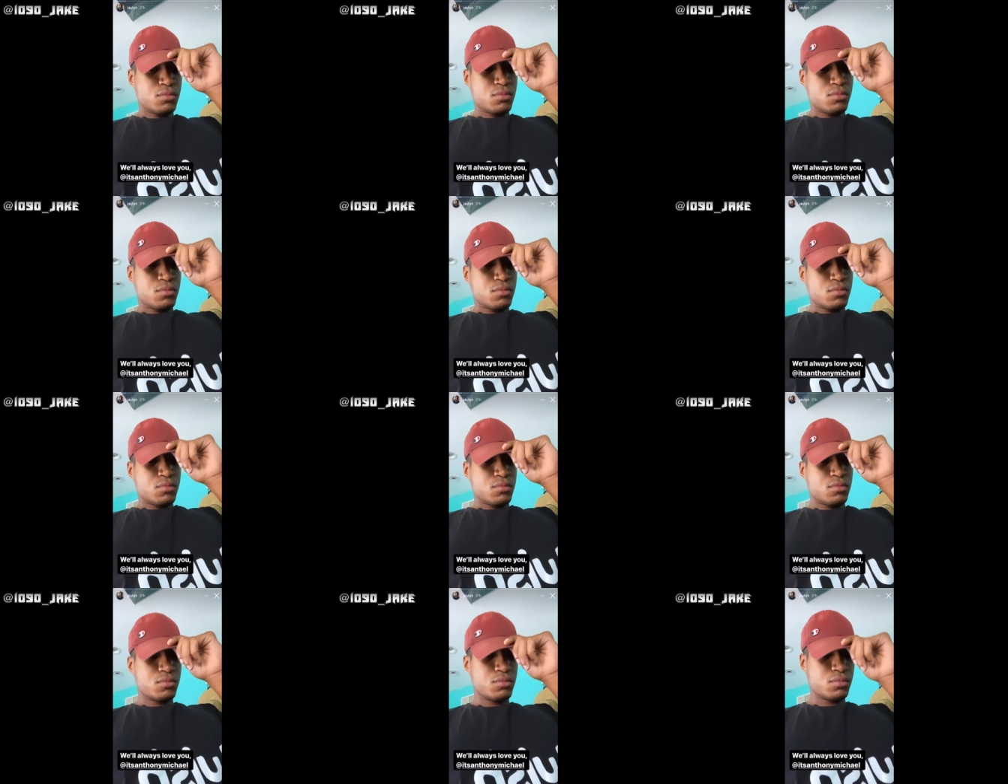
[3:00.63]

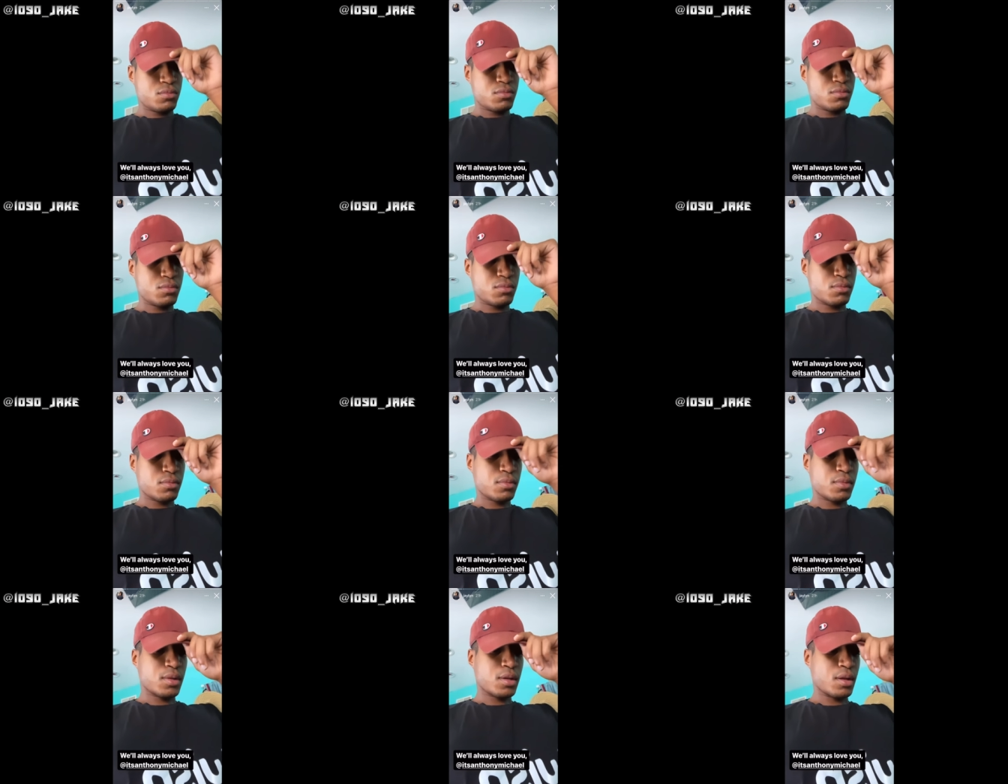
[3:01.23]
Hanley,
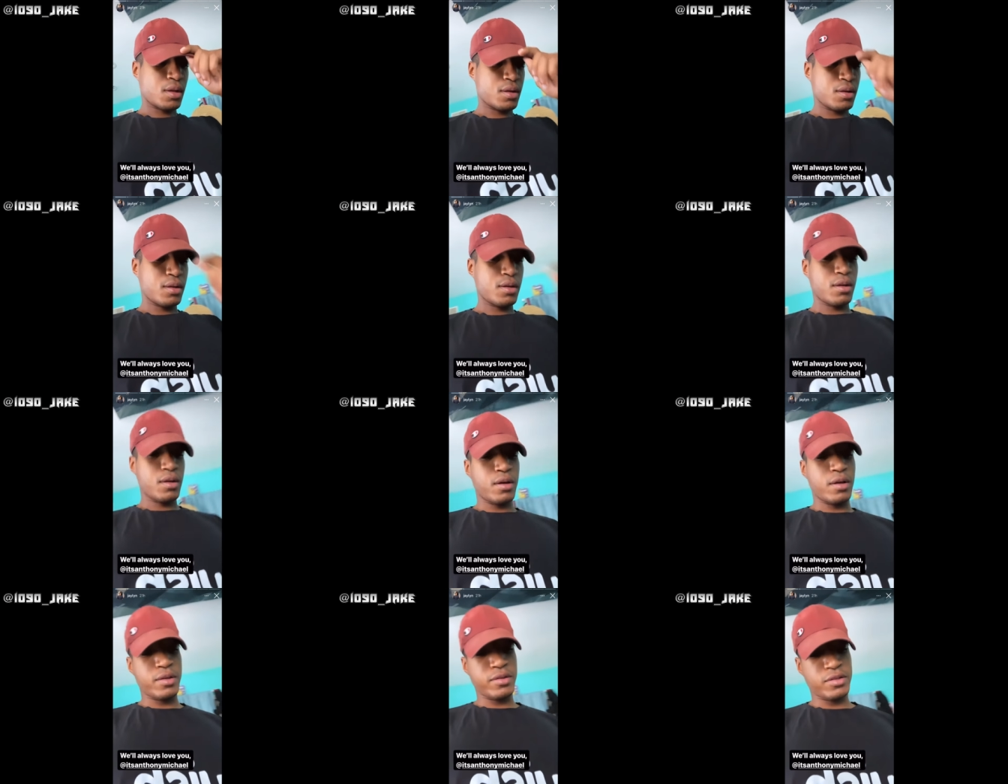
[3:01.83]
another
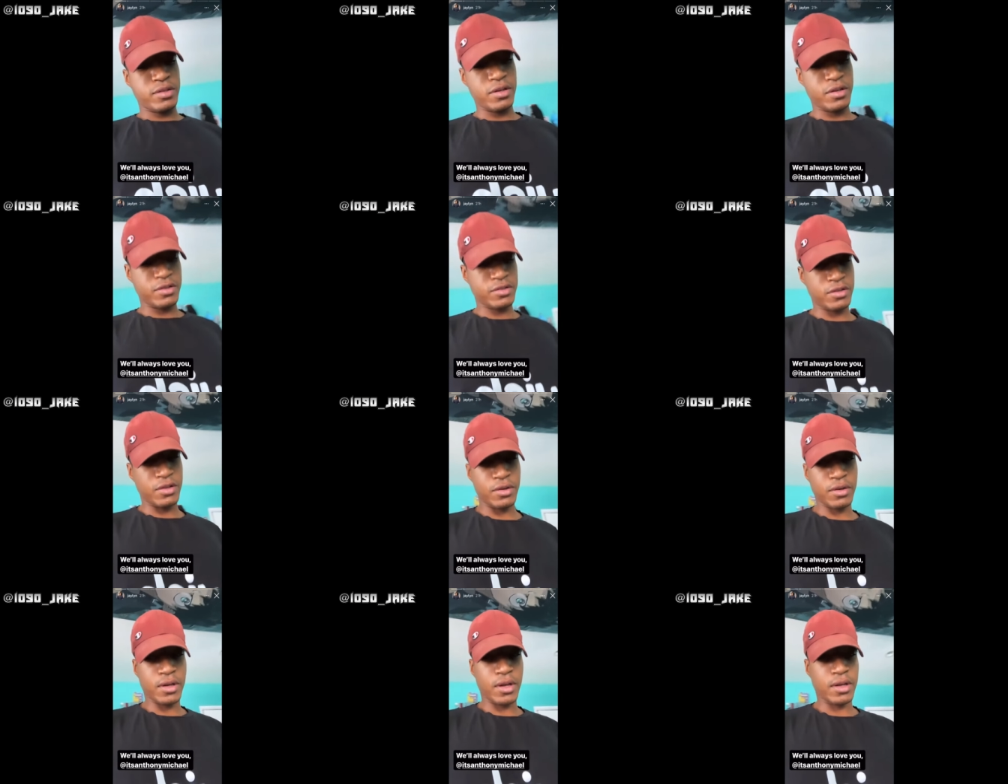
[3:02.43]
TikTok
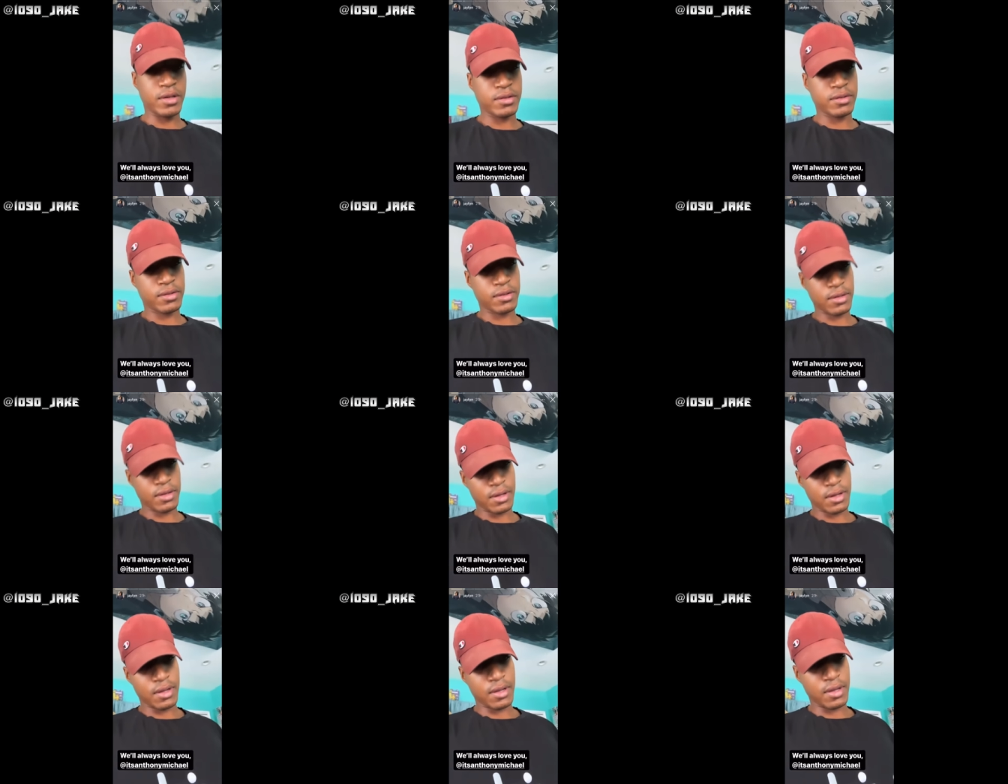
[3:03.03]
star who shared
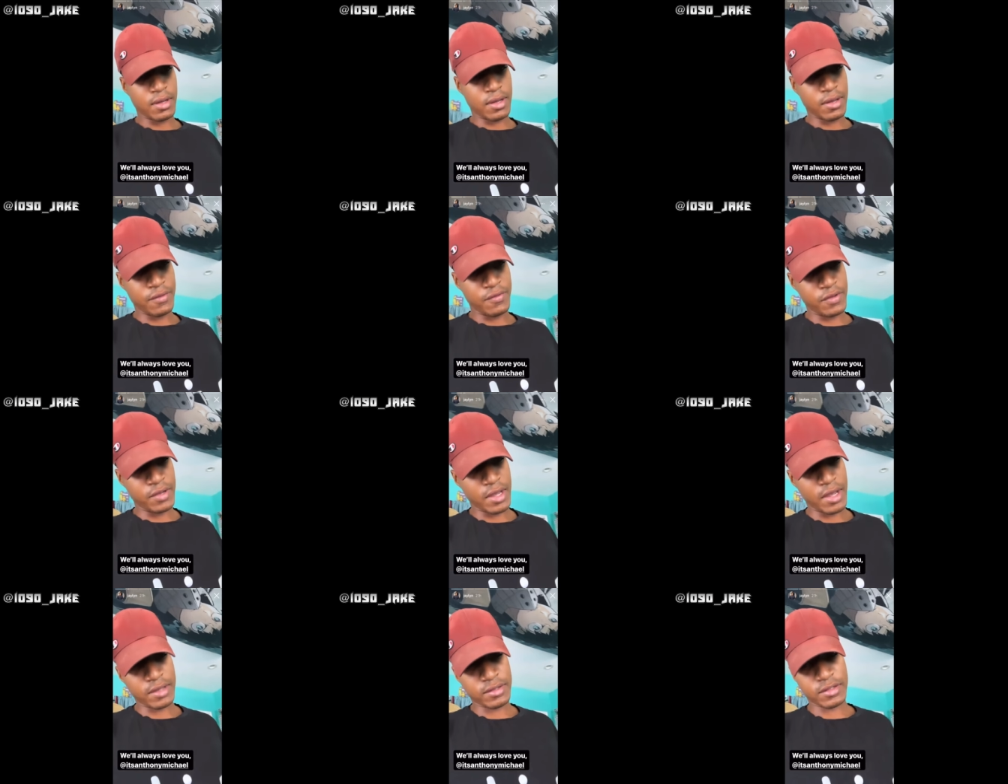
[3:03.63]
the
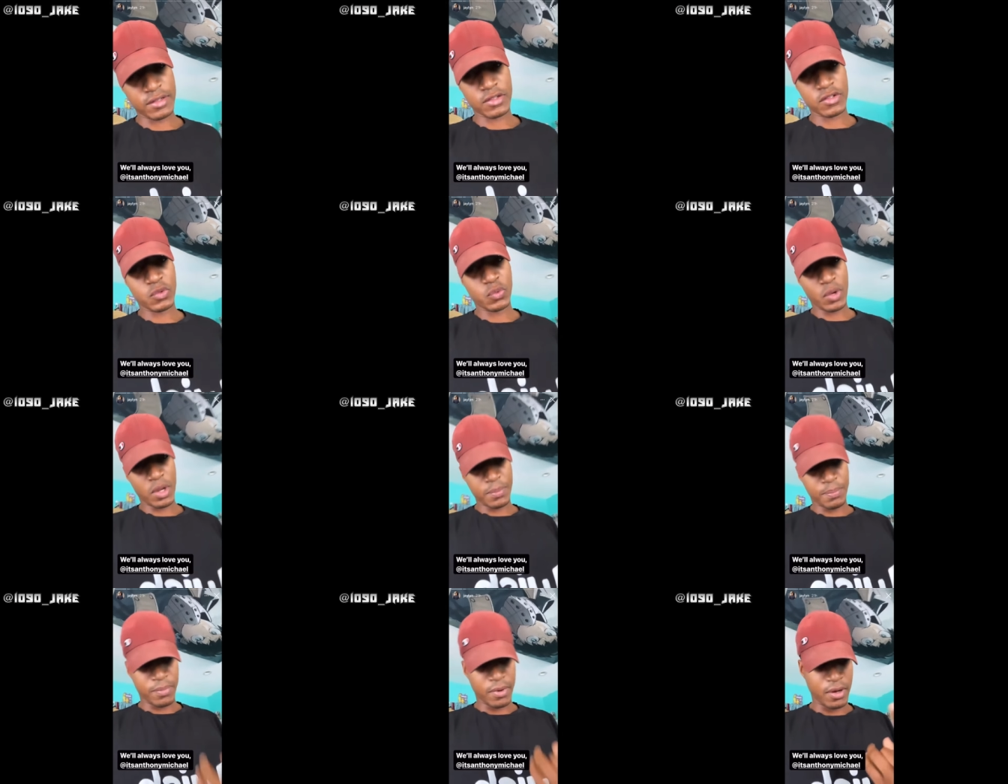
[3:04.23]
GoFundMe
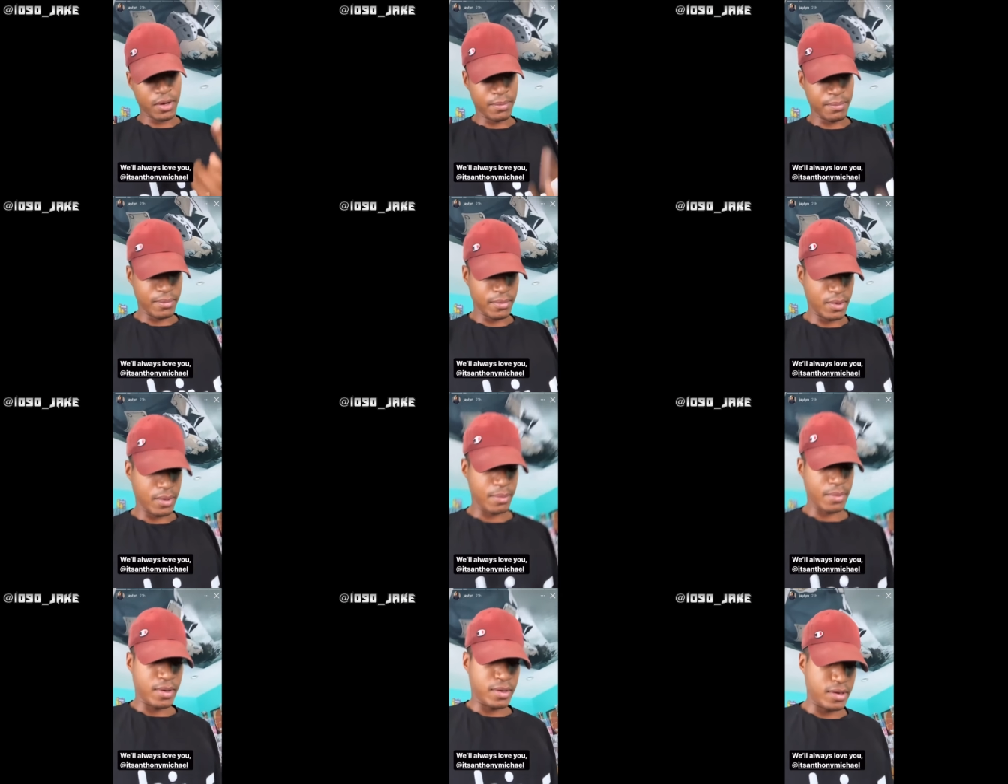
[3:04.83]
created in honor
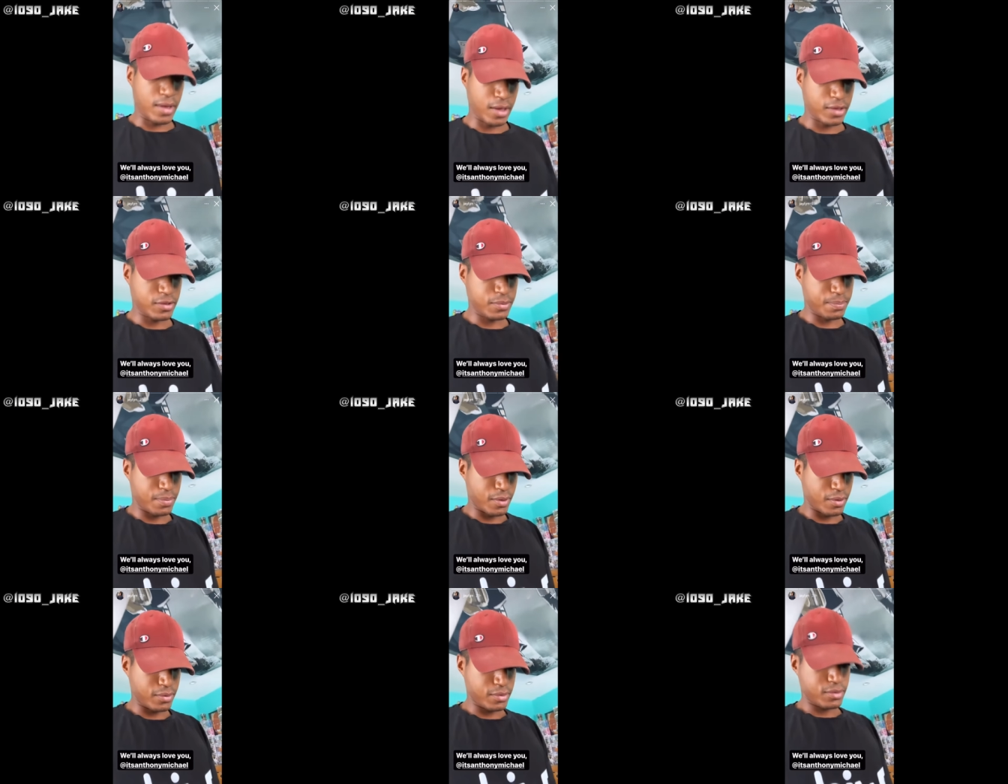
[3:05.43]
of Anthony
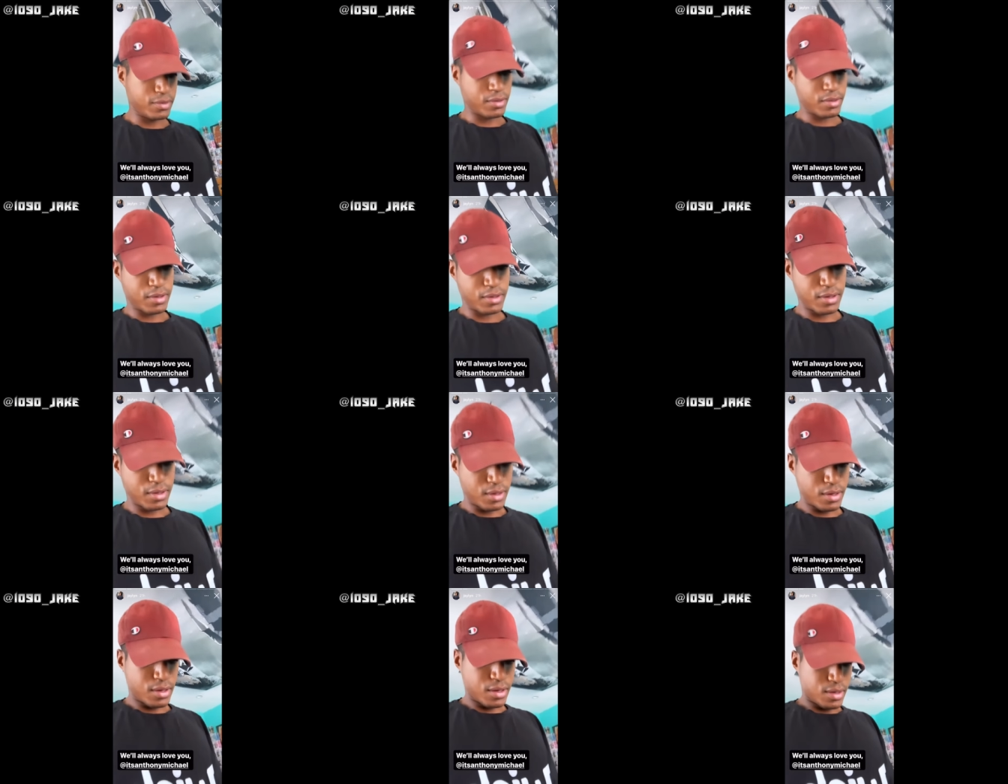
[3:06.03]
by his
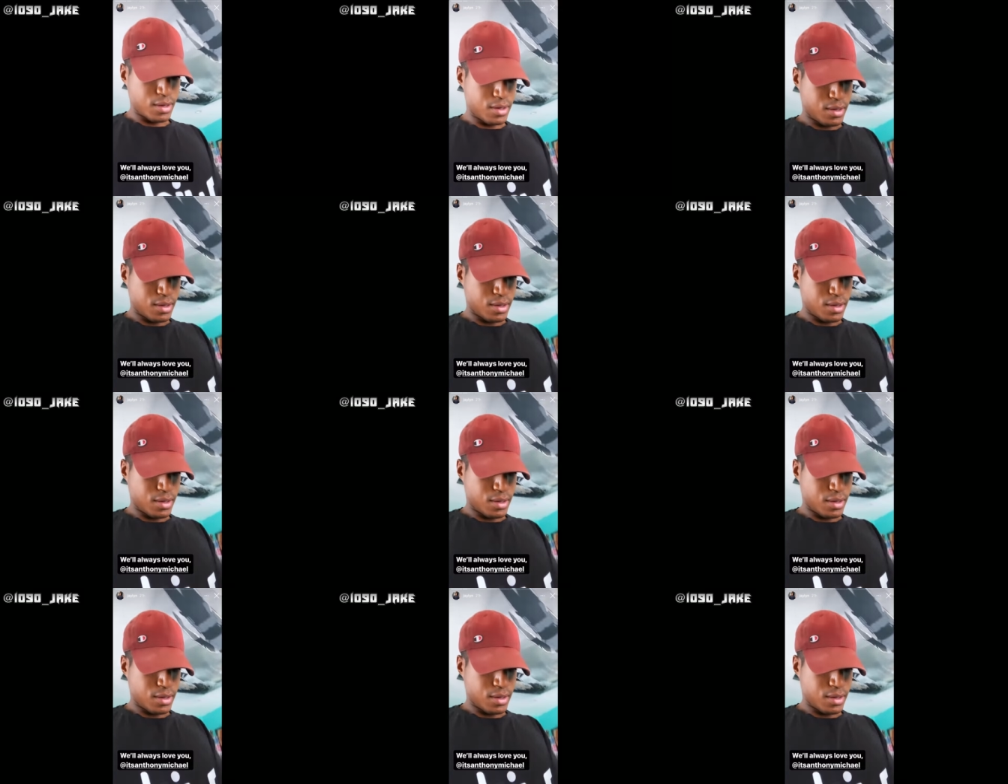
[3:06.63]
sister.